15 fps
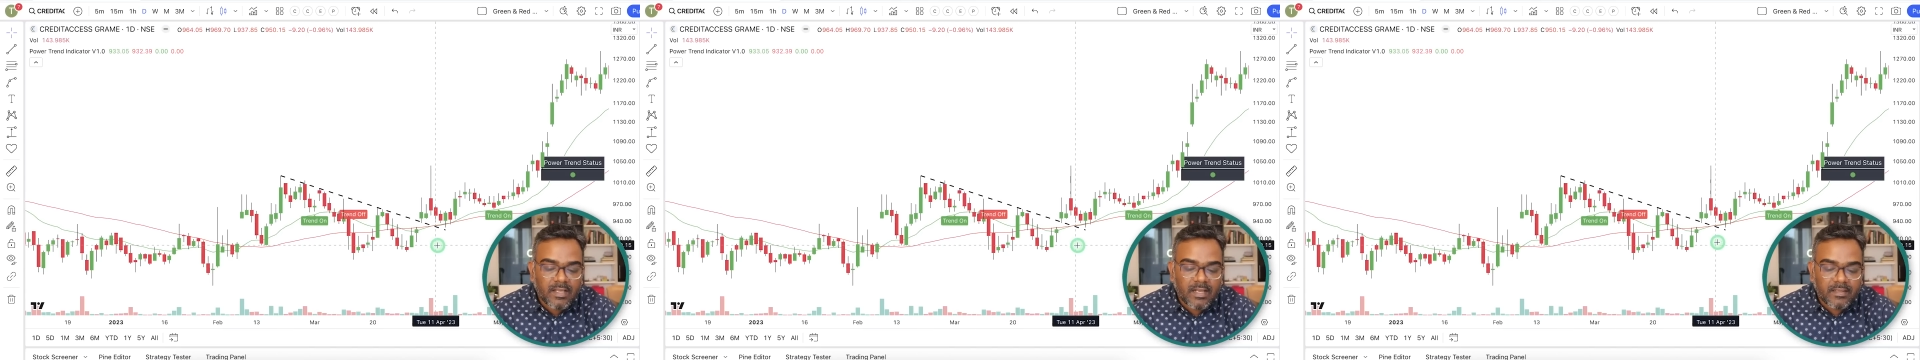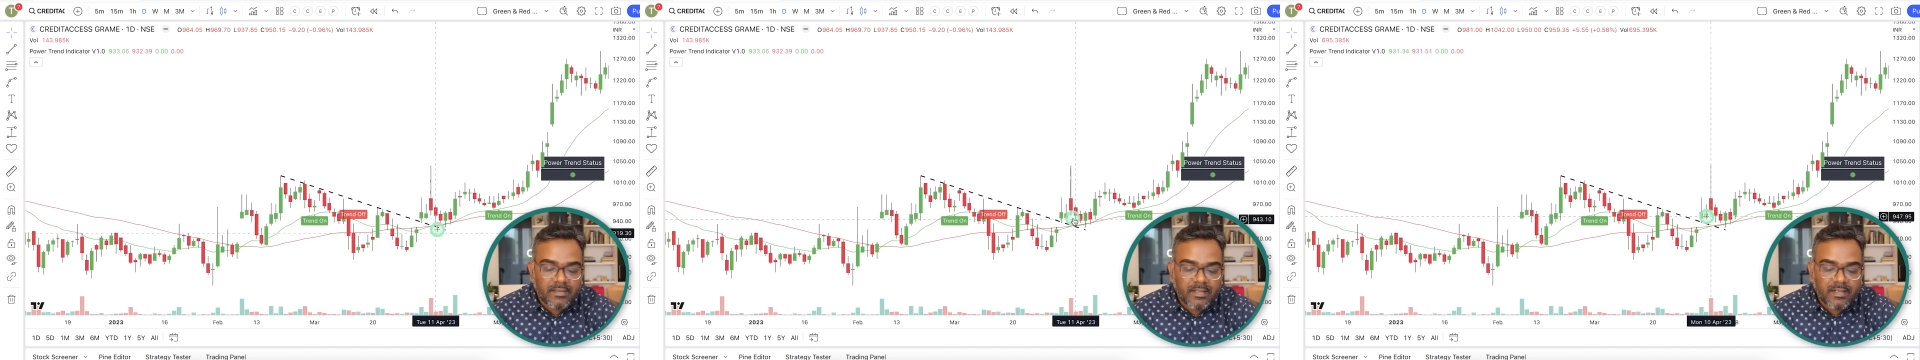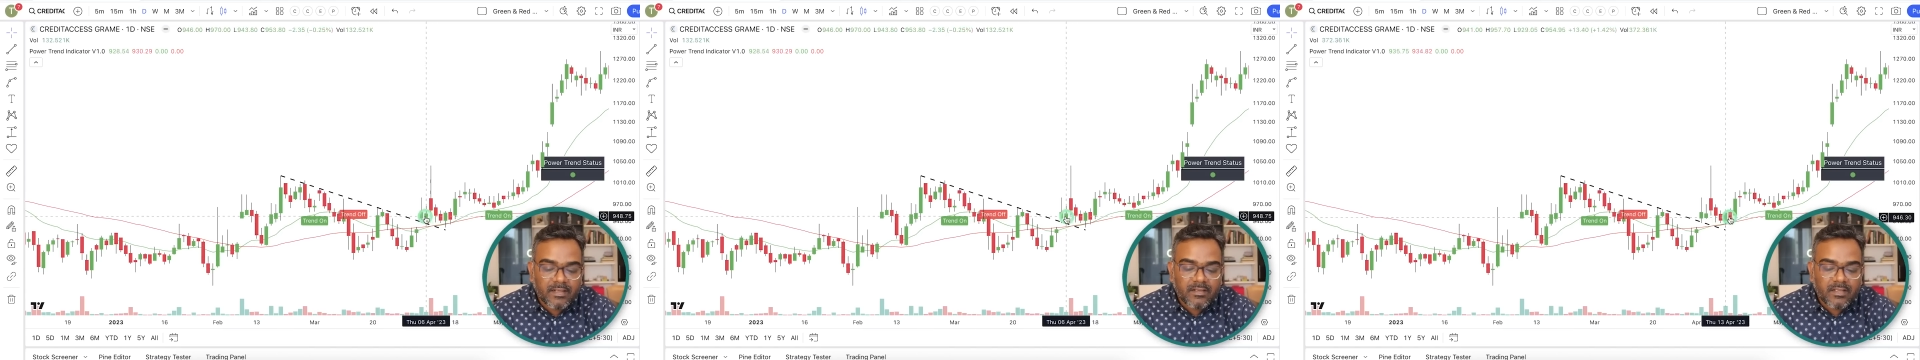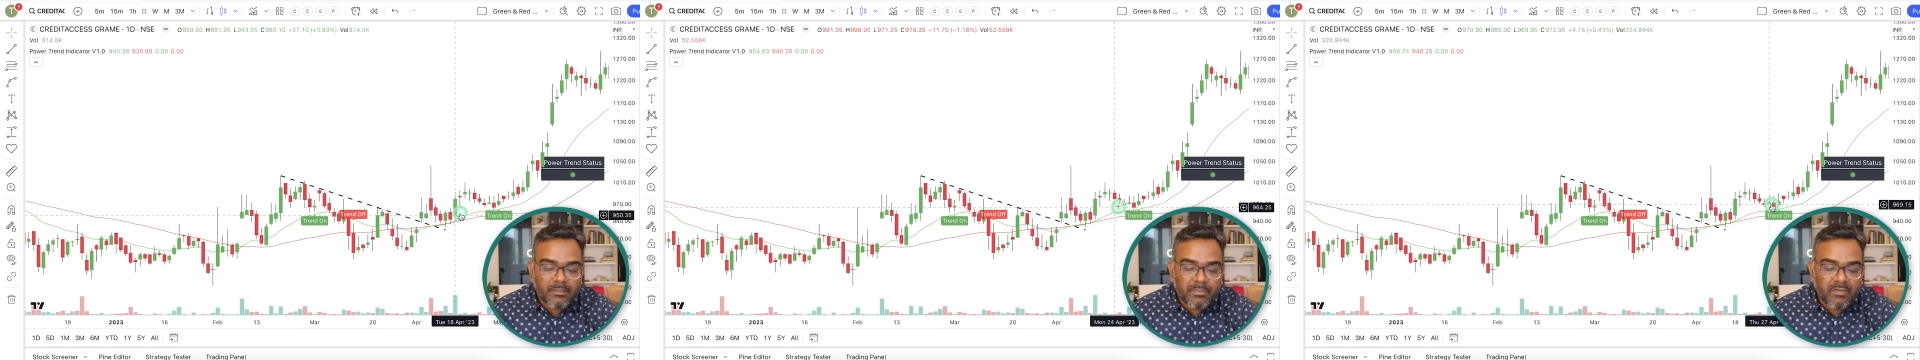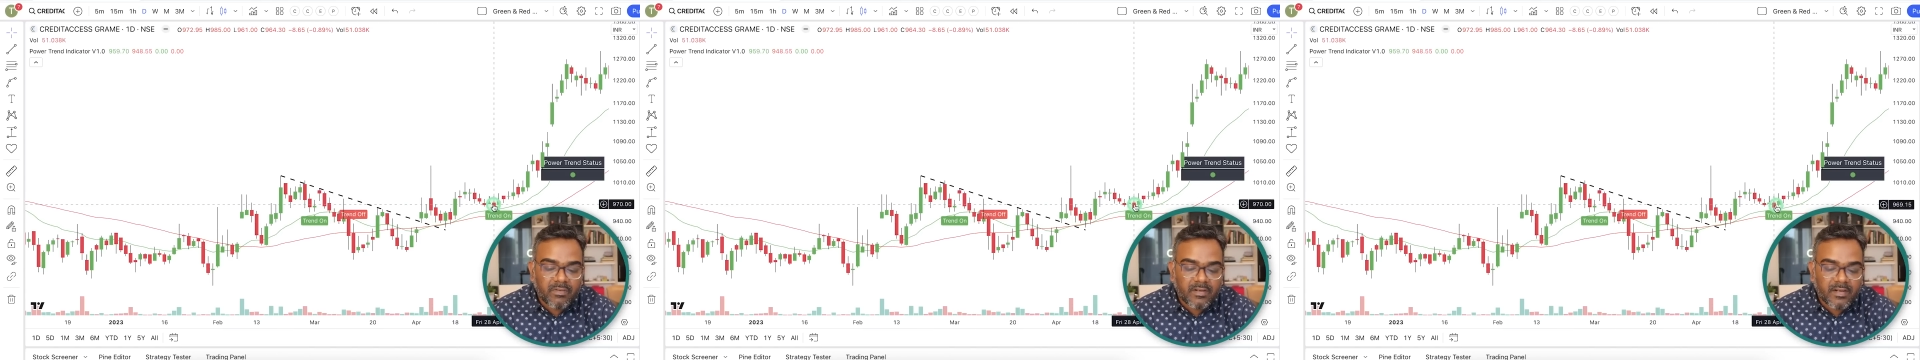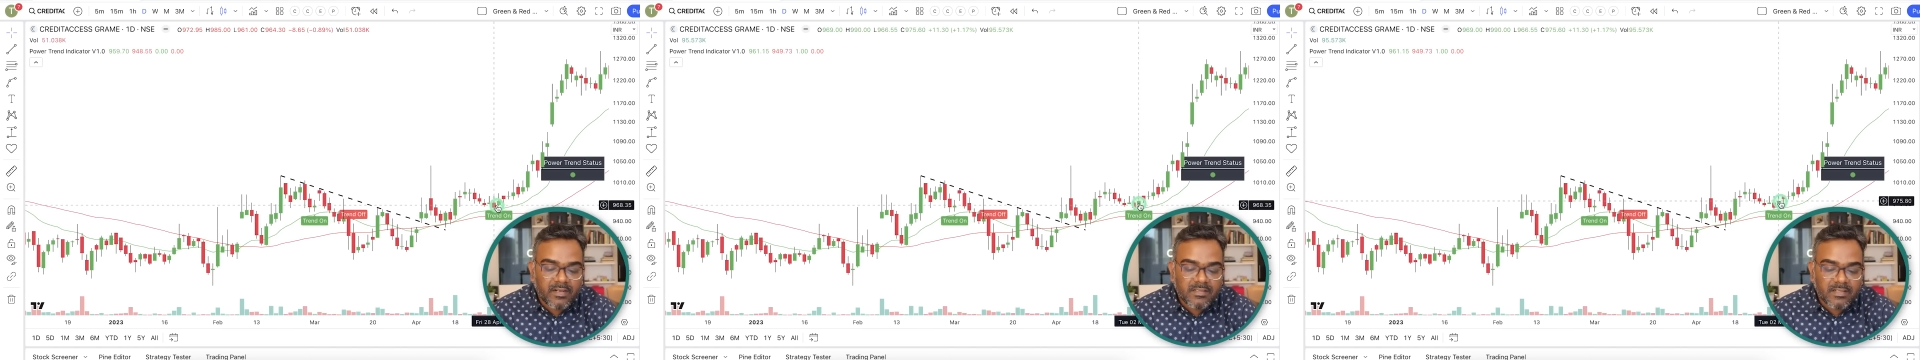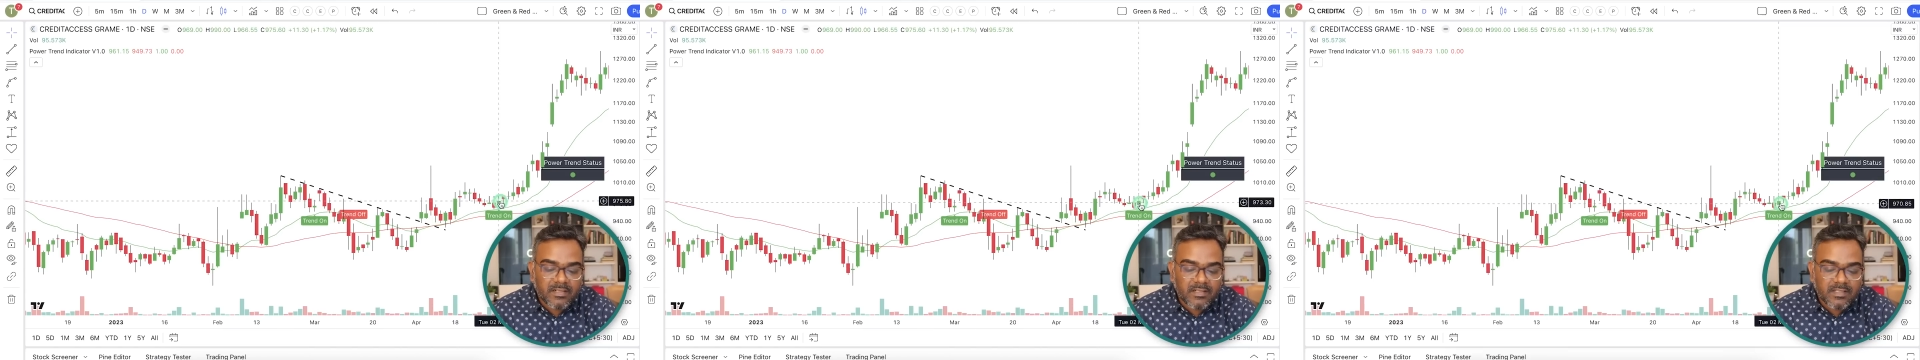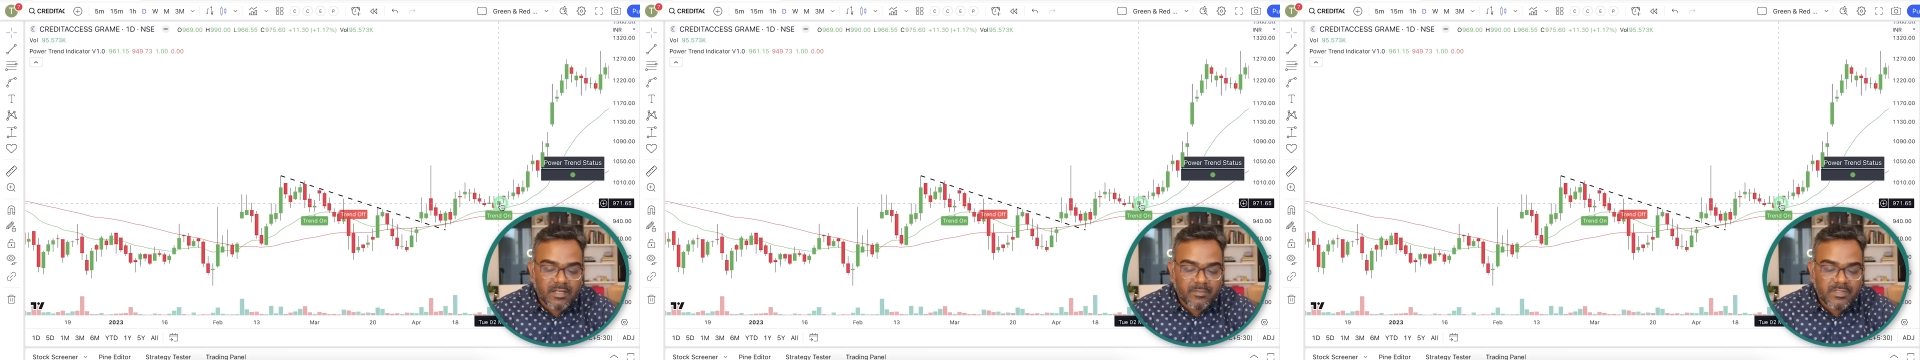and then the power trend
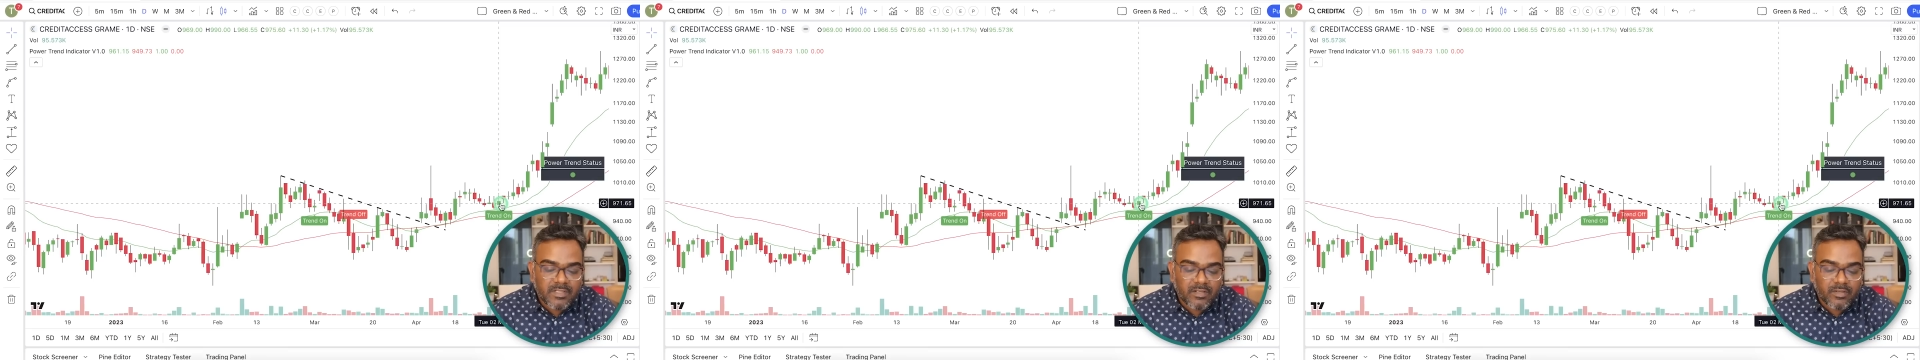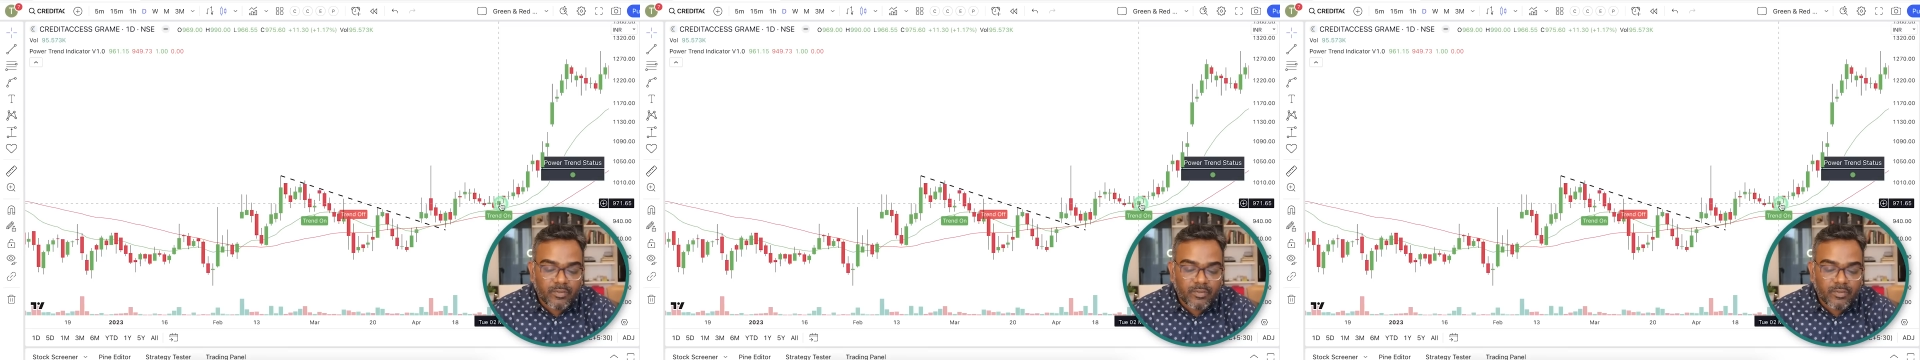signal comes here.